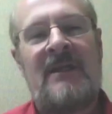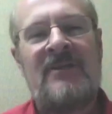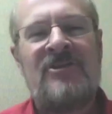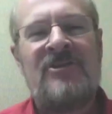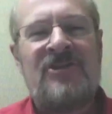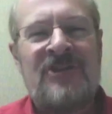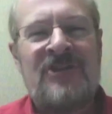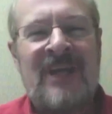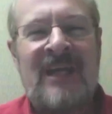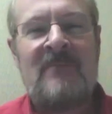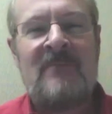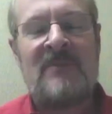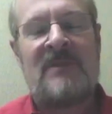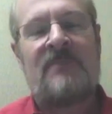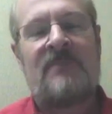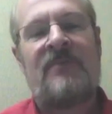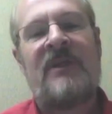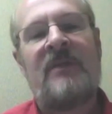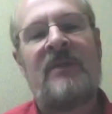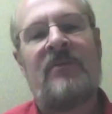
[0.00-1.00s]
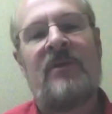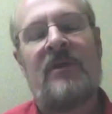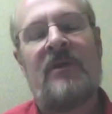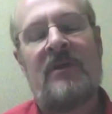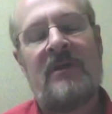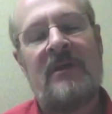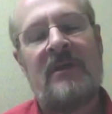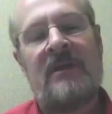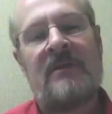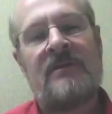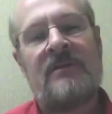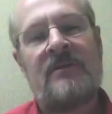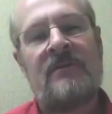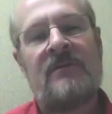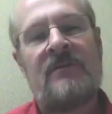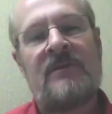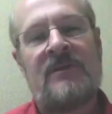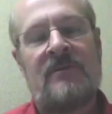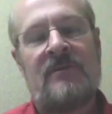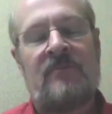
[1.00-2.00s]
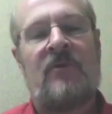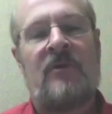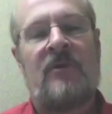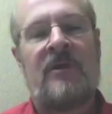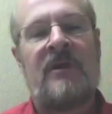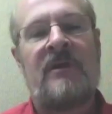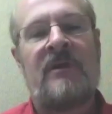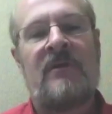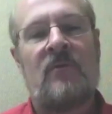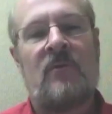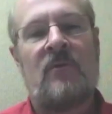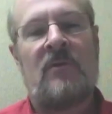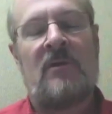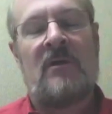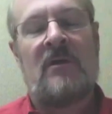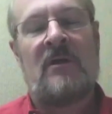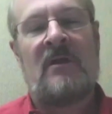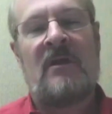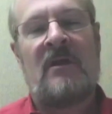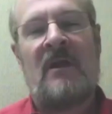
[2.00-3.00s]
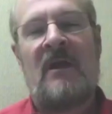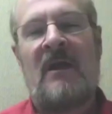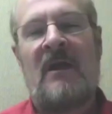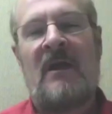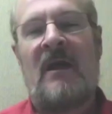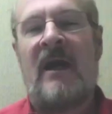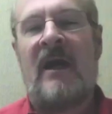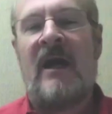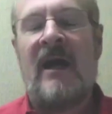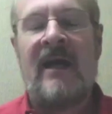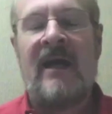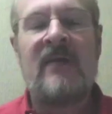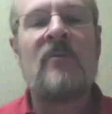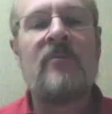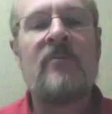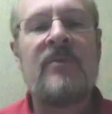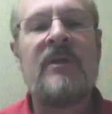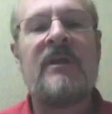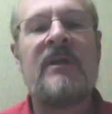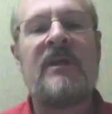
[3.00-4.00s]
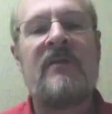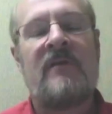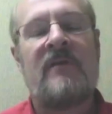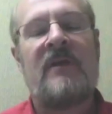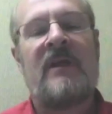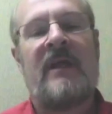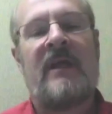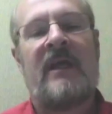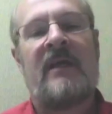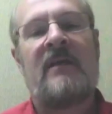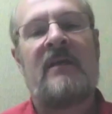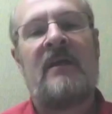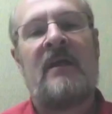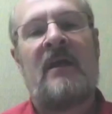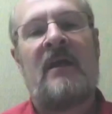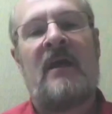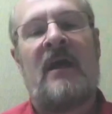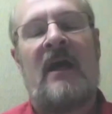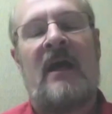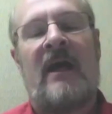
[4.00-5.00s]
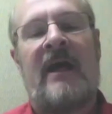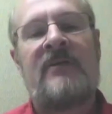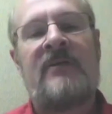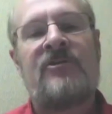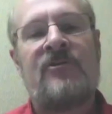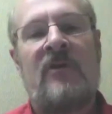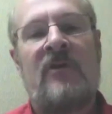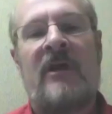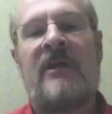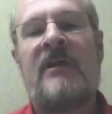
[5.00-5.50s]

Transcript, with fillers: shames people into supporting the work. I, I don't believe in that. I try to